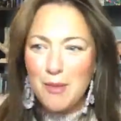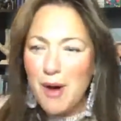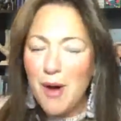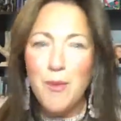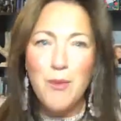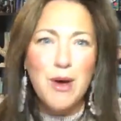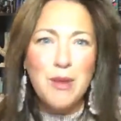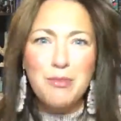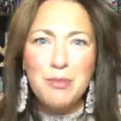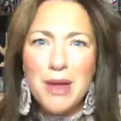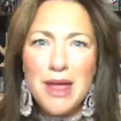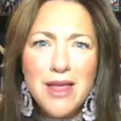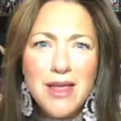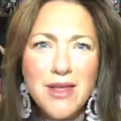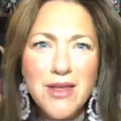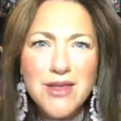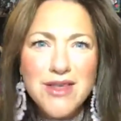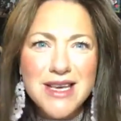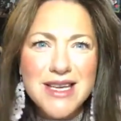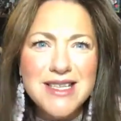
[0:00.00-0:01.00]
Come on, we
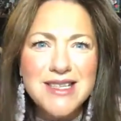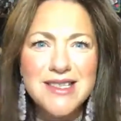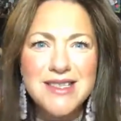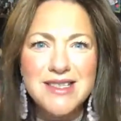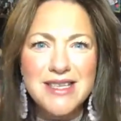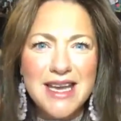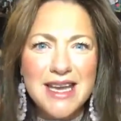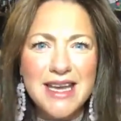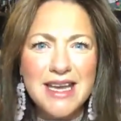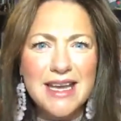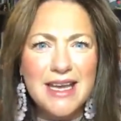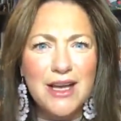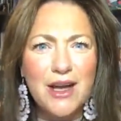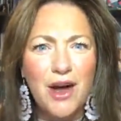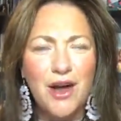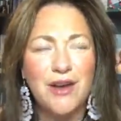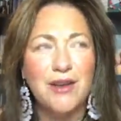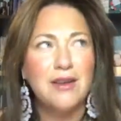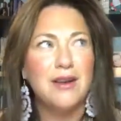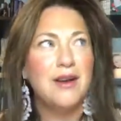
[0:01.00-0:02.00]
built this
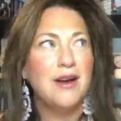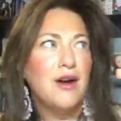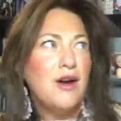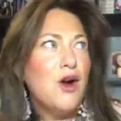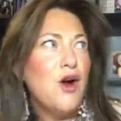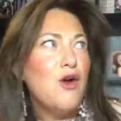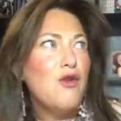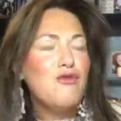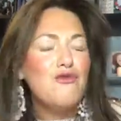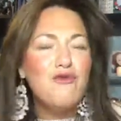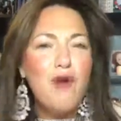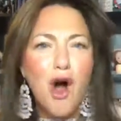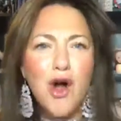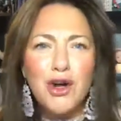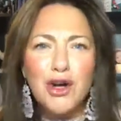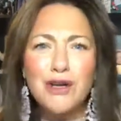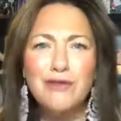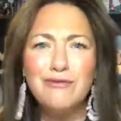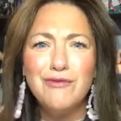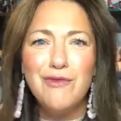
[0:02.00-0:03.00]
city on
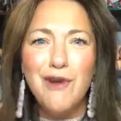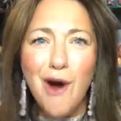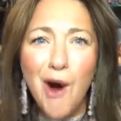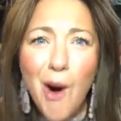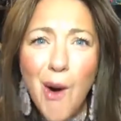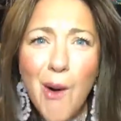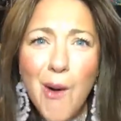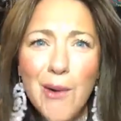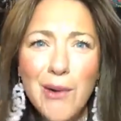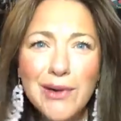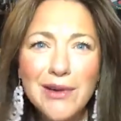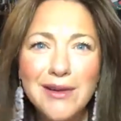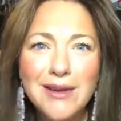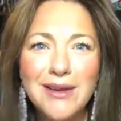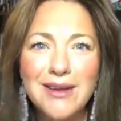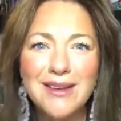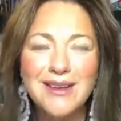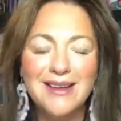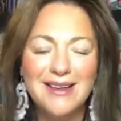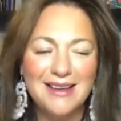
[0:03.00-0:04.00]
rock and
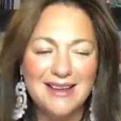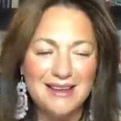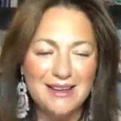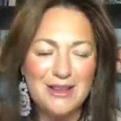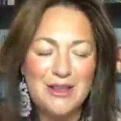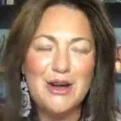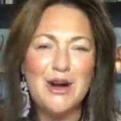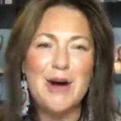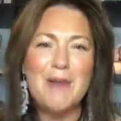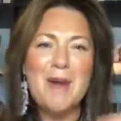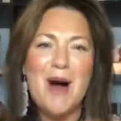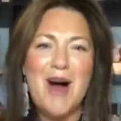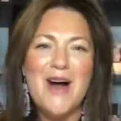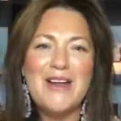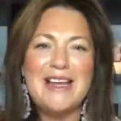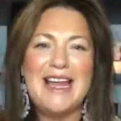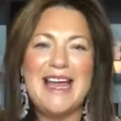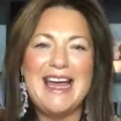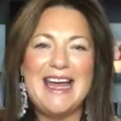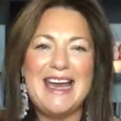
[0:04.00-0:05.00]
roll. Come
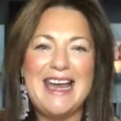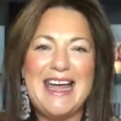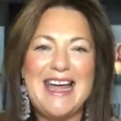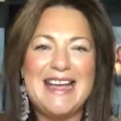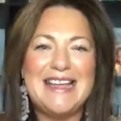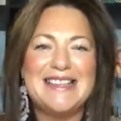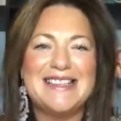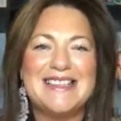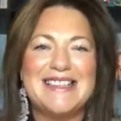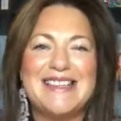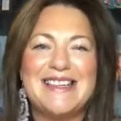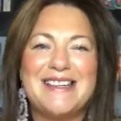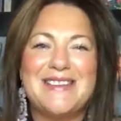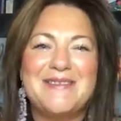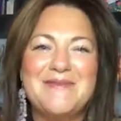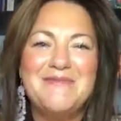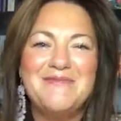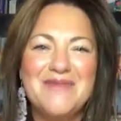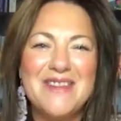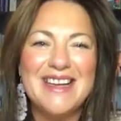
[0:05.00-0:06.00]
on, ladies.
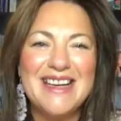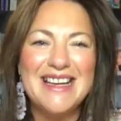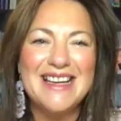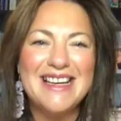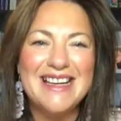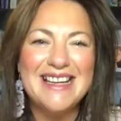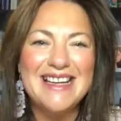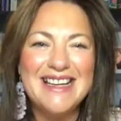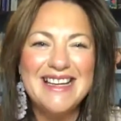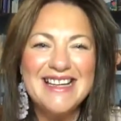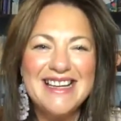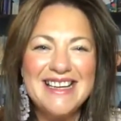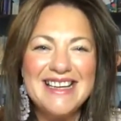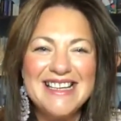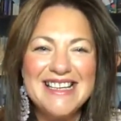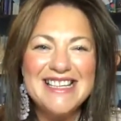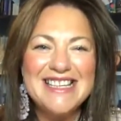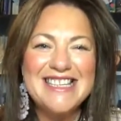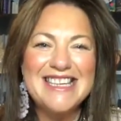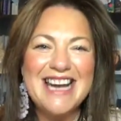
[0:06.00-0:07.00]

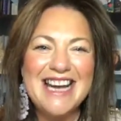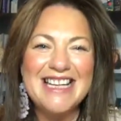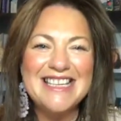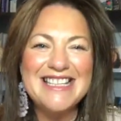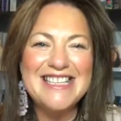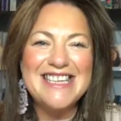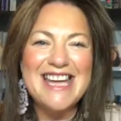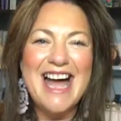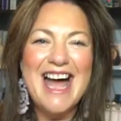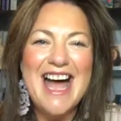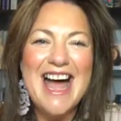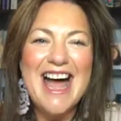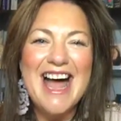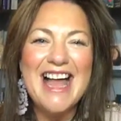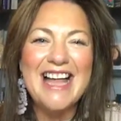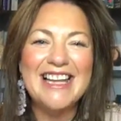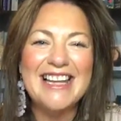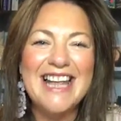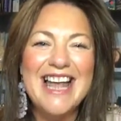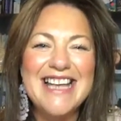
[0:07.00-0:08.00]

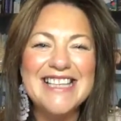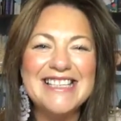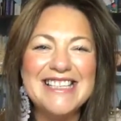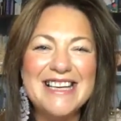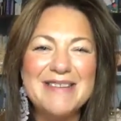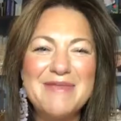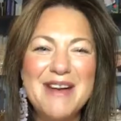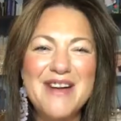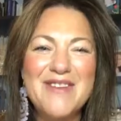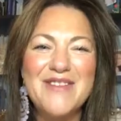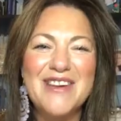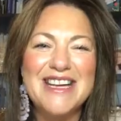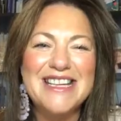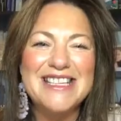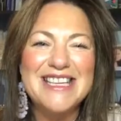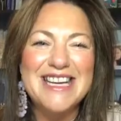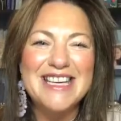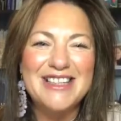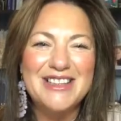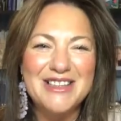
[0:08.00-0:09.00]
Chantel, Leslie
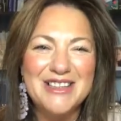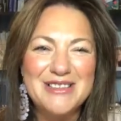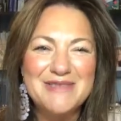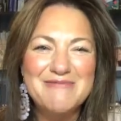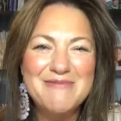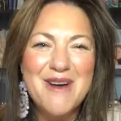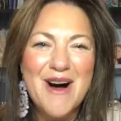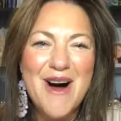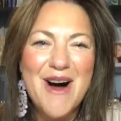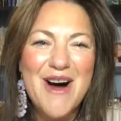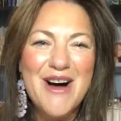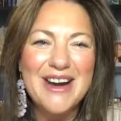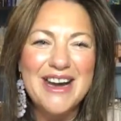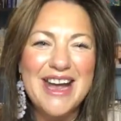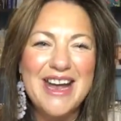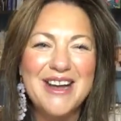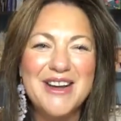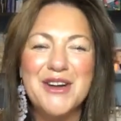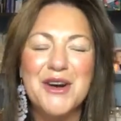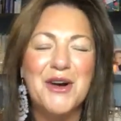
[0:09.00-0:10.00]
McVitie, good
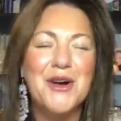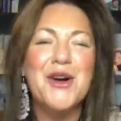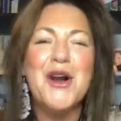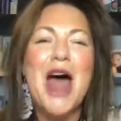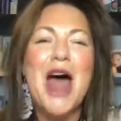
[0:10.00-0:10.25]
morning.